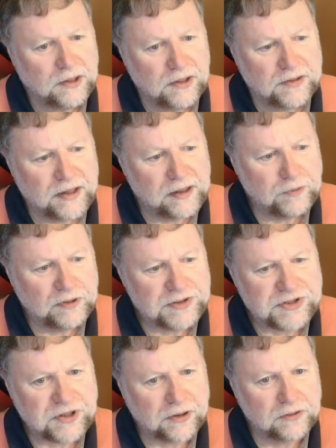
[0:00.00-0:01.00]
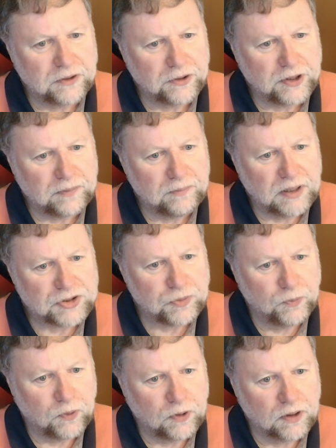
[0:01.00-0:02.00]
that I really started learning much
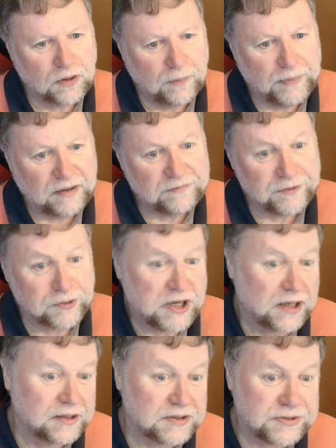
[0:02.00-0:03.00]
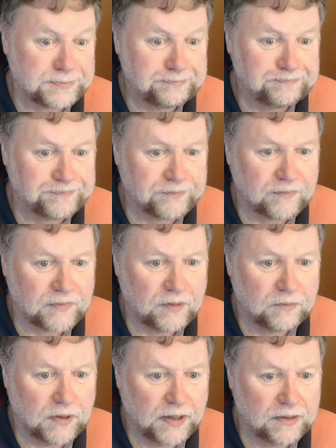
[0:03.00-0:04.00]
more about photonics,
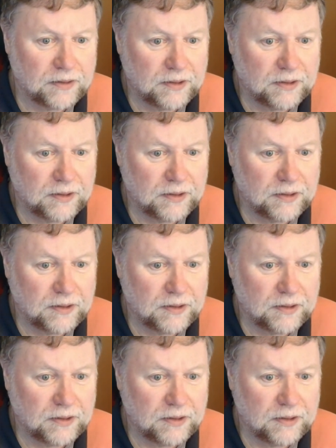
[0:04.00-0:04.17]
right? Mm-hmm.